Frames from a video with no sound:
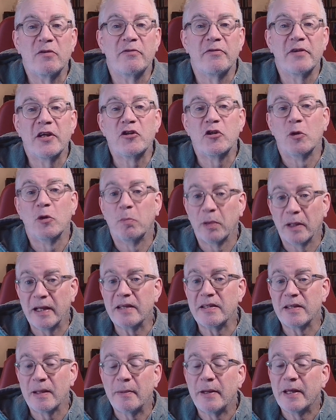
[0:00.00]
Fish, who
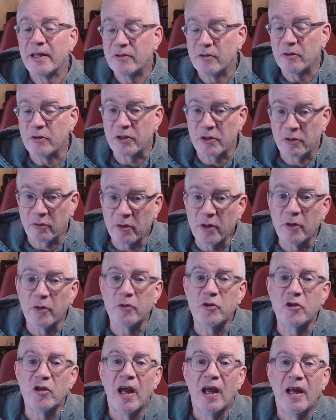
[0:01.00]
plays Ebenezer
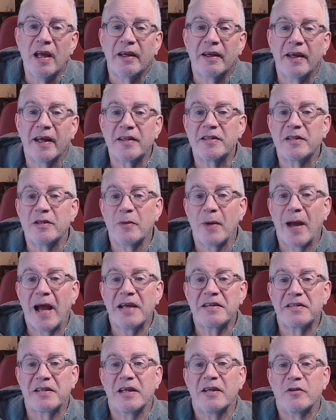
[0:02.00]
Scrooge, gets to
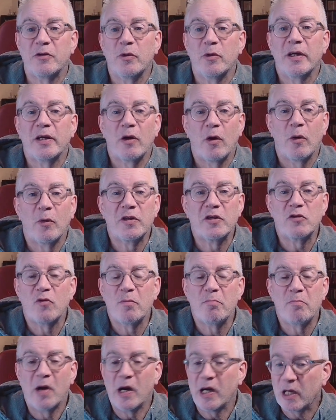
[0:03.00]
ask it during Owen's
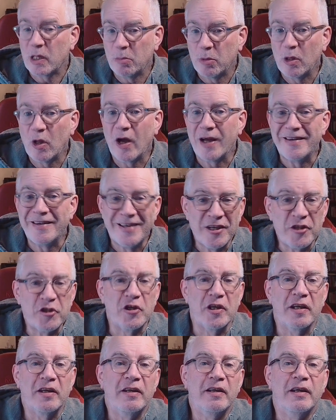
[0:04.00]
remarkable
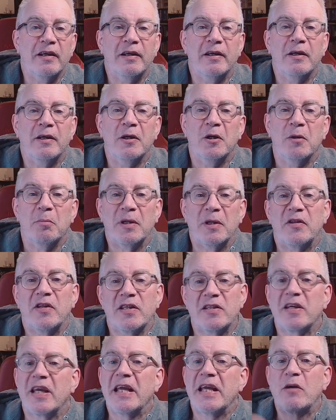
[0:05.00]
audition. But
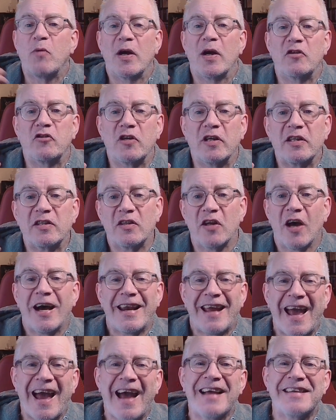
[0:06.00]
this key question is
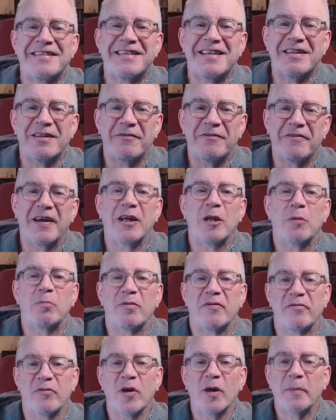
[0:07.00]
not asked in the final
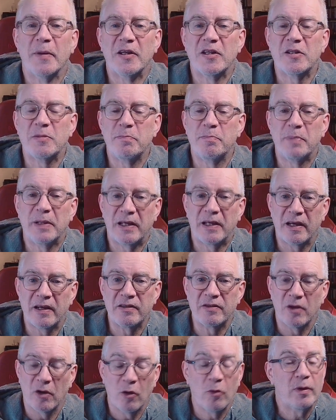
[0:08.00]
performance
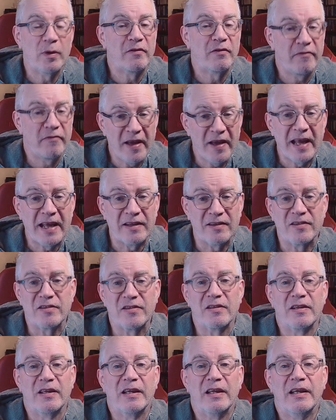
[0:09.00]
because Owen faints.